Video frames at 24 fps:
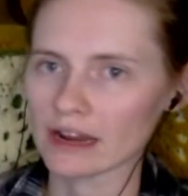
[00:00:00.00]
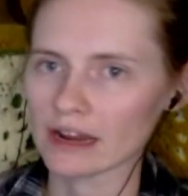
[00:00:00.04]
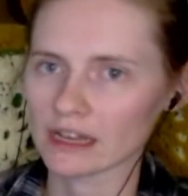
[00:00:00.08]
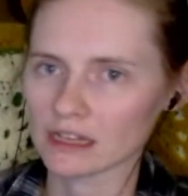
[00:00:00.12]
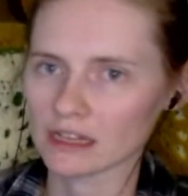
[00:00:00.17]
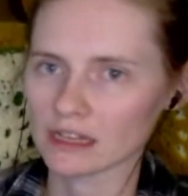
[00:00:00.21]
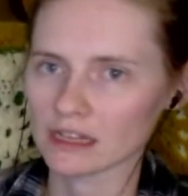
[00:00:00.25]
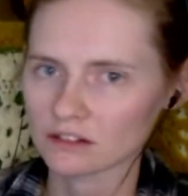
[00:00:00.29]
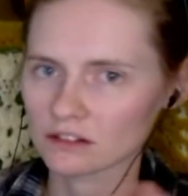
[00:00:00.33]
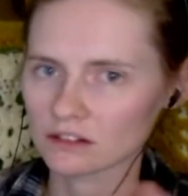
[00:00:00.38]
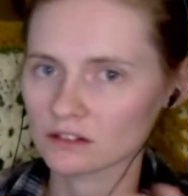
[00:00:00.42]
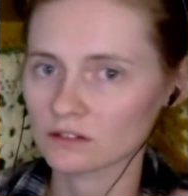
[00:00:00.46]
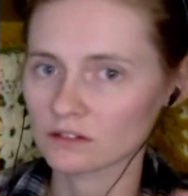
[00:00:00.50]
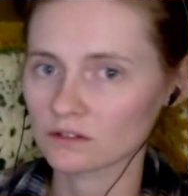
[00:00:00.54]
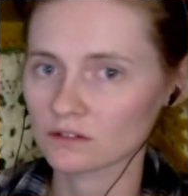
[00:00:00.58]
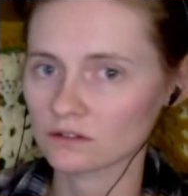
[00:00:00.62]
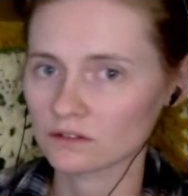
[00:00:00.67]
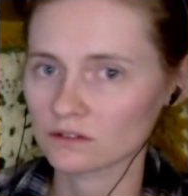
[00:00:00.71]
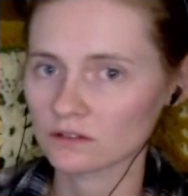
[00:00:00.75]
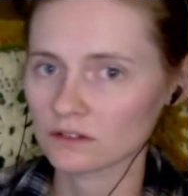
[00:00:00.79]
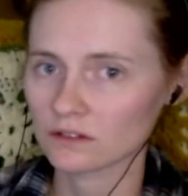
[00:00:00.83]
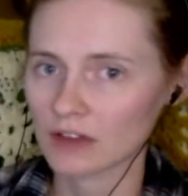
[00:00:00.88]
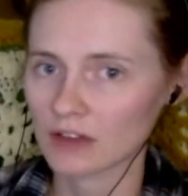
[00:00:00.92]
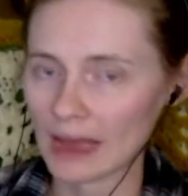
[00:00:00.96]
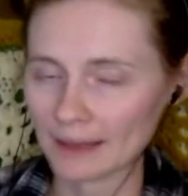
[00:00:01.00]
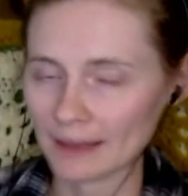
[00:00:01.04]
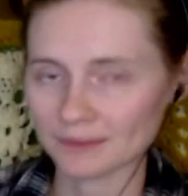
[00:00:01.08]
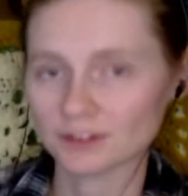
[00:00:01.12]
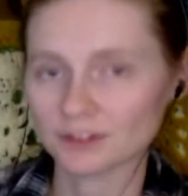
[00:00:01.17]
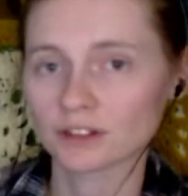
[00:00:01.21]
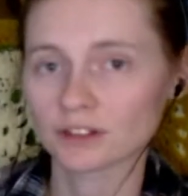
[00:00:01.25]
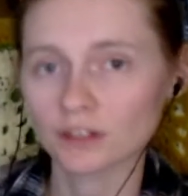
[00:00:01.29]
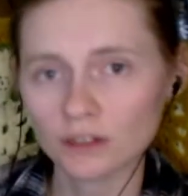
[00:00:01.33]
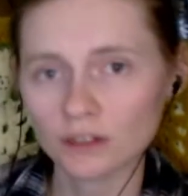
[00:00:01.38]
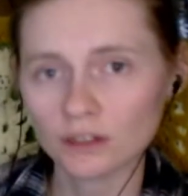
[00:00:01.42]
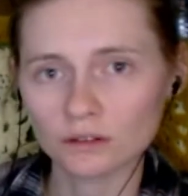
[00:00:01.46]
It is
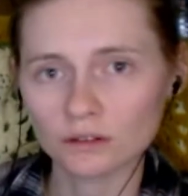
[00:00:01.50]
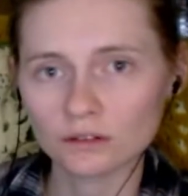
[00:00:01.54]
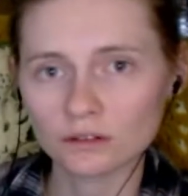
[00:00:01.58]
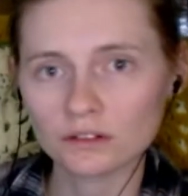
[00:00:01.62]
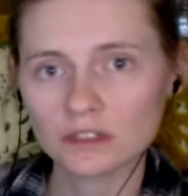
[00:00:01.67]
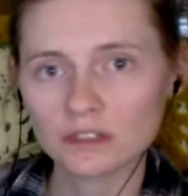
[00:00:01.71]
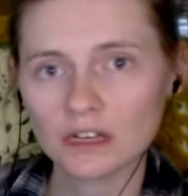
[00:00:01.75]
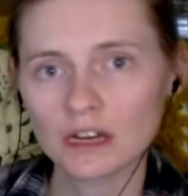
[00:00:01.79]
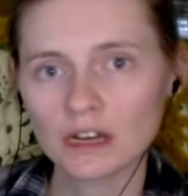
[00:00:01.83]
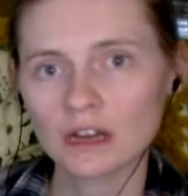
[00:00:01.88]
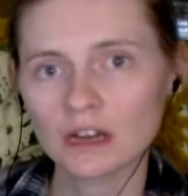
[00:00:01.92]
absolute.